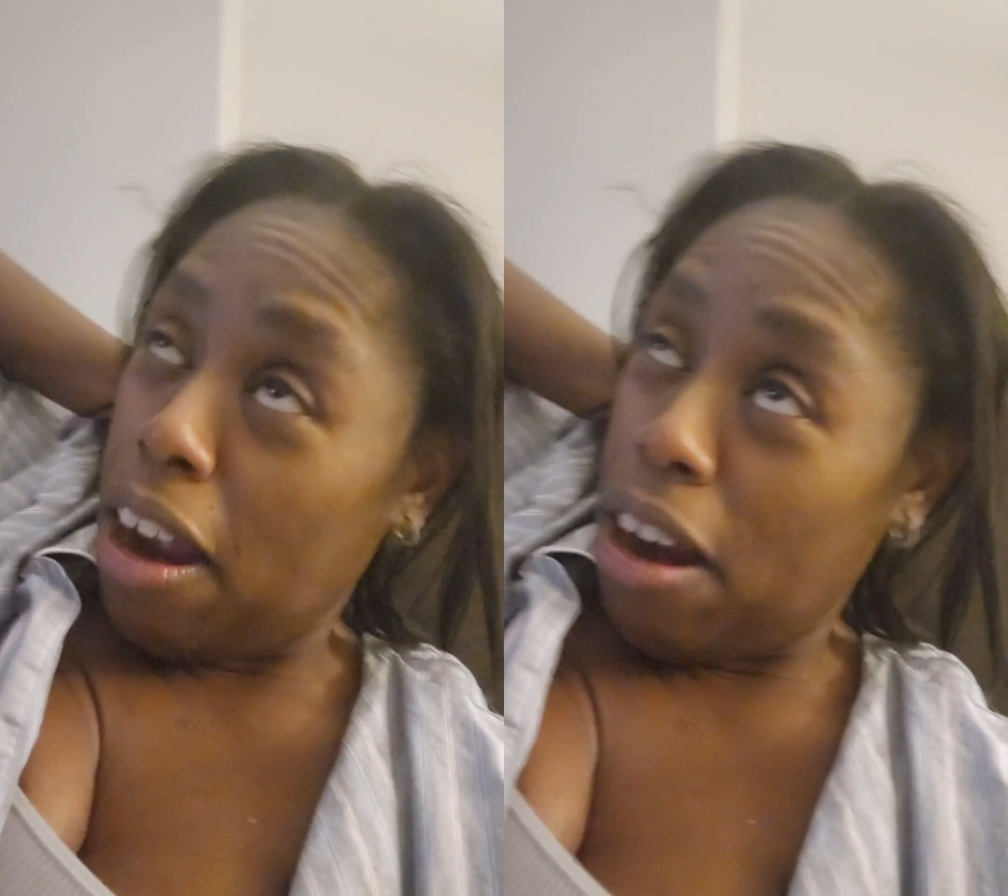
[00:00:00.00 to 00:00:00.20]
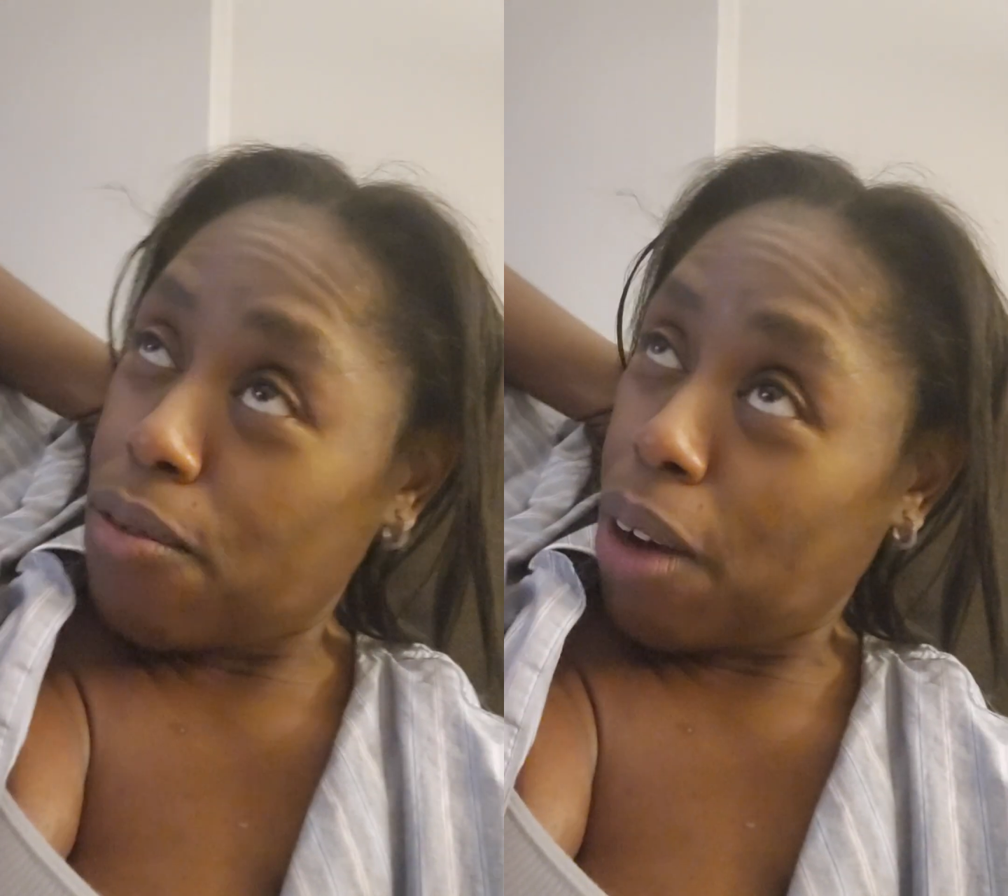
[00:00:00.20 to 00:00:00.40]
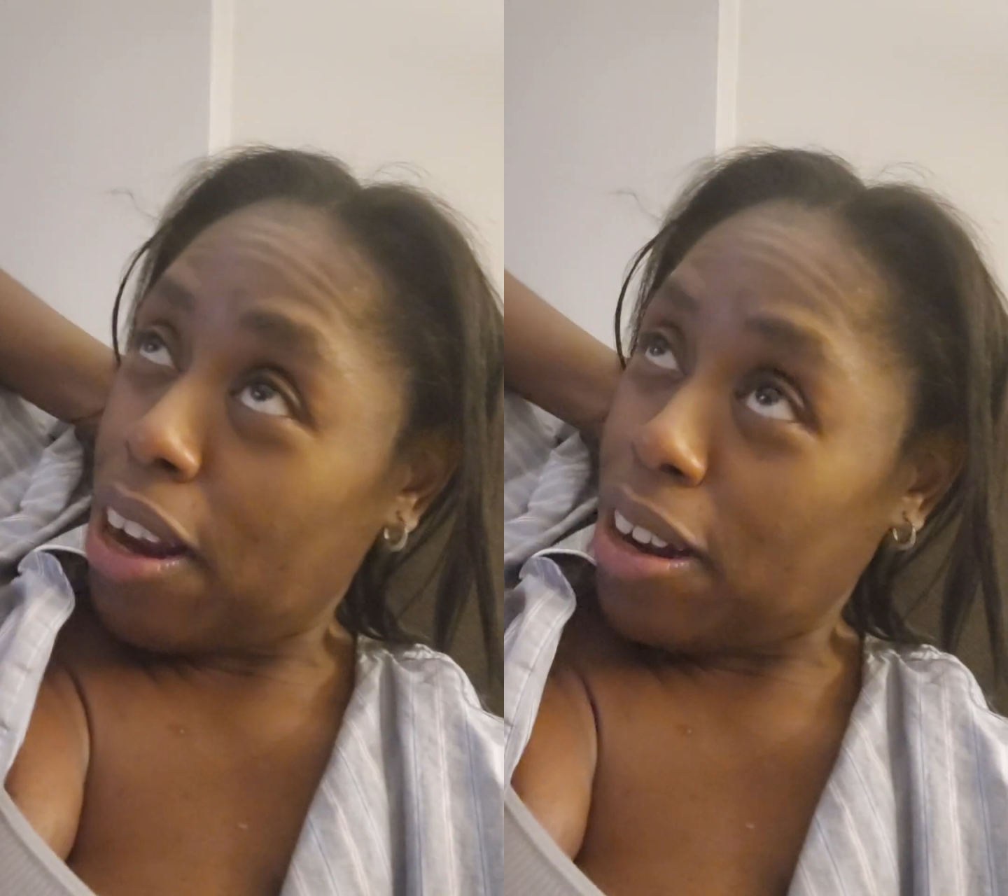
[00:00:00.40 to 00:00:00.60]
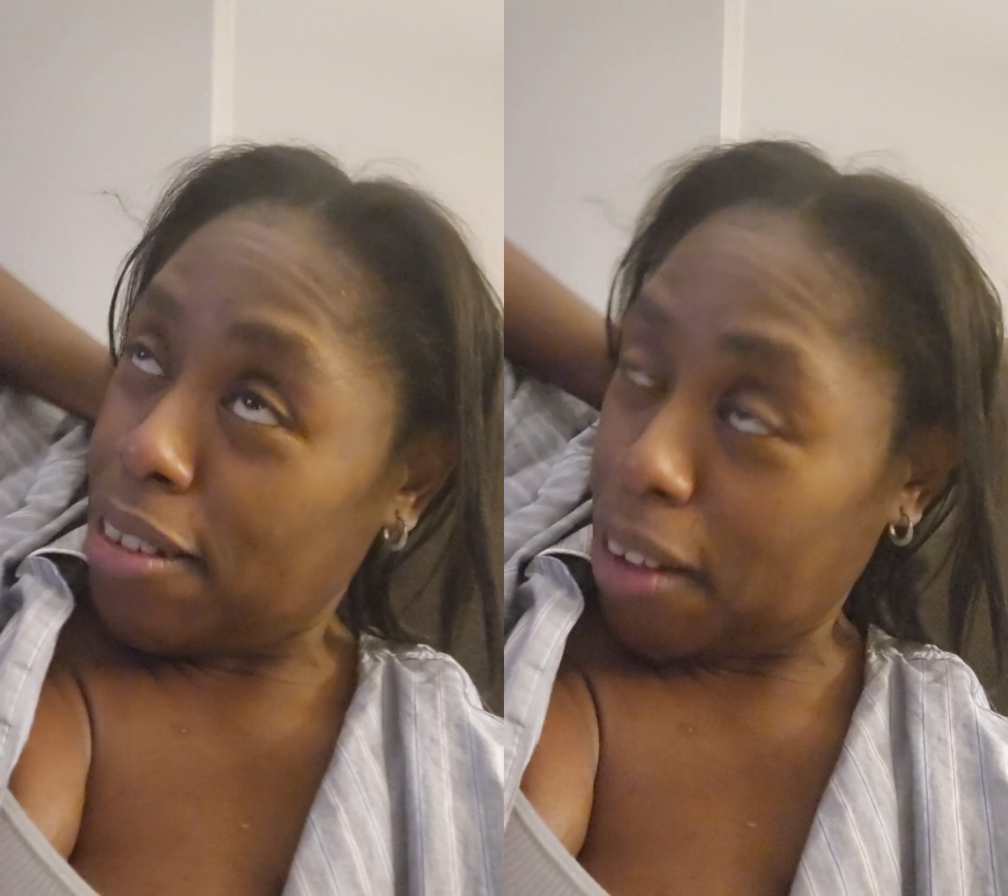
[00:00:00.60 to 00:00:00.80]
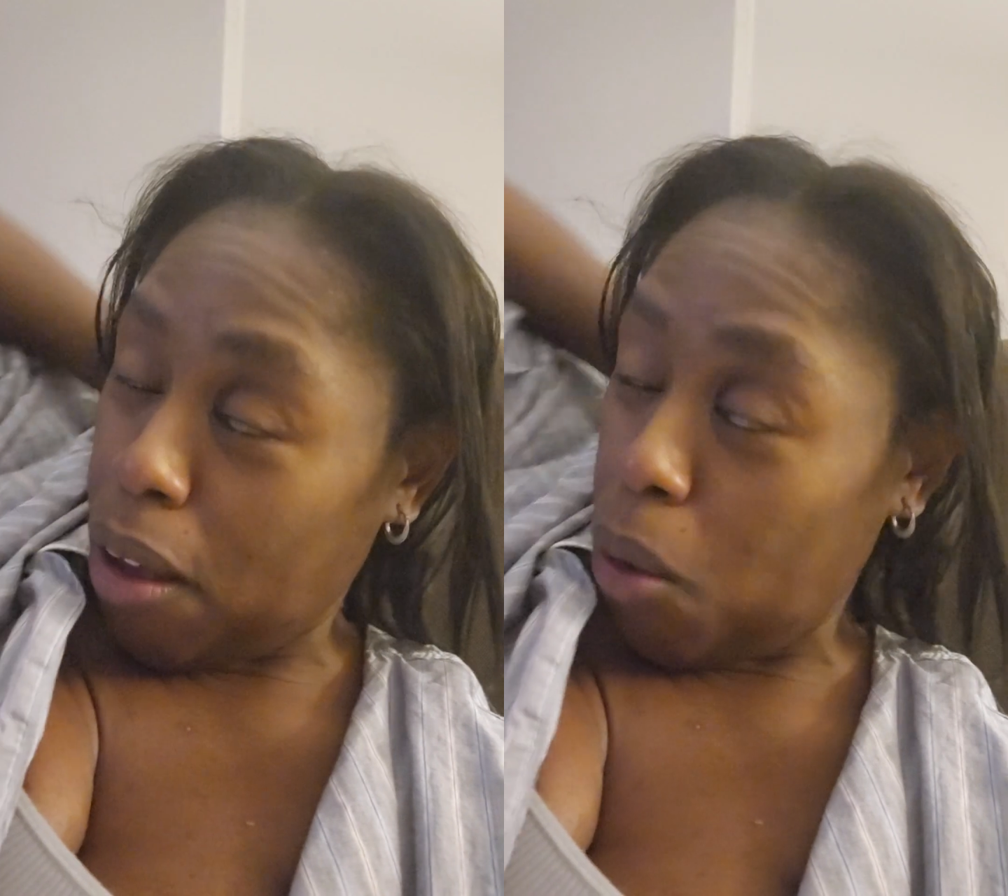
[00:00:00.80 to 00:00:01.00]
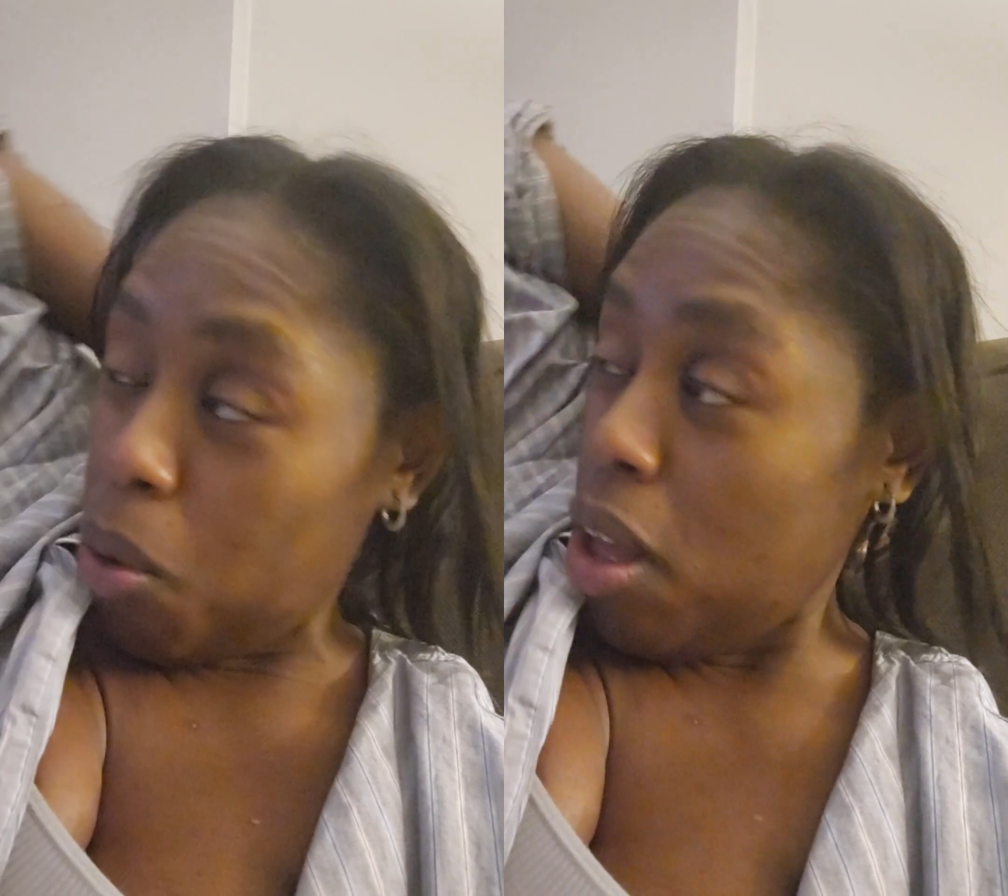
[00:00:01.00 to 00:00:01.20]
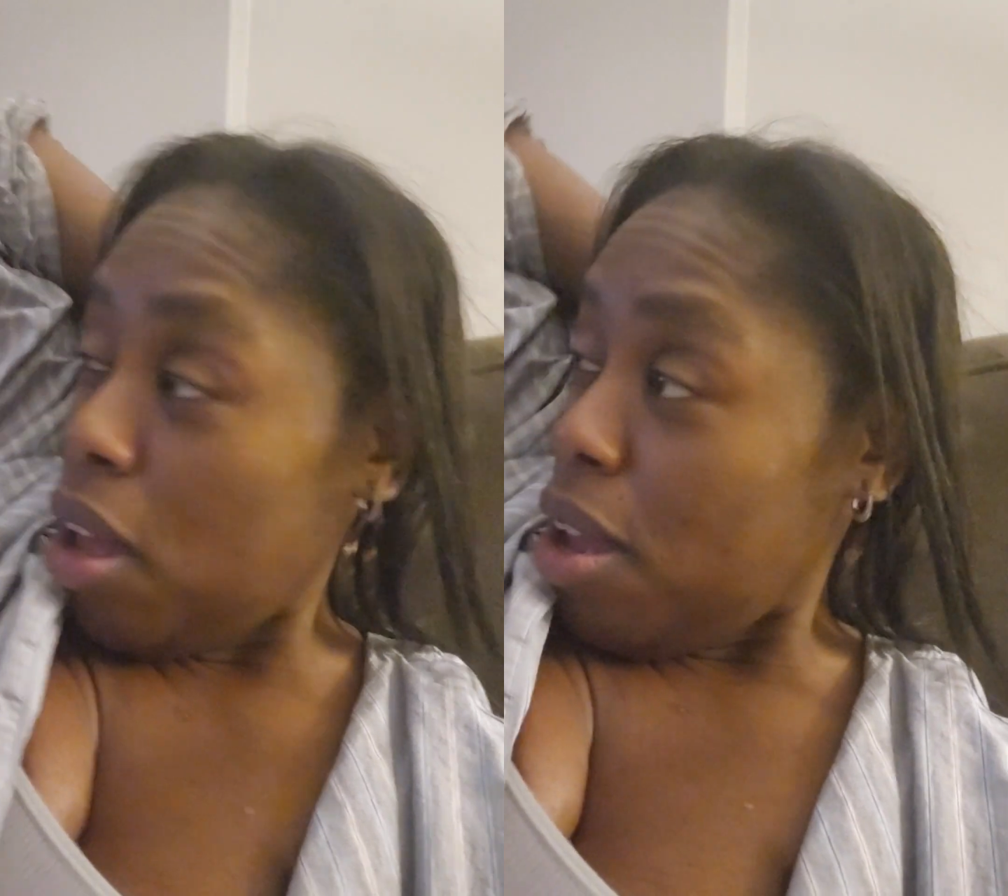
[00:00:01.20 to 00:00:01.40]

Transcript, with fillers: and rightly so.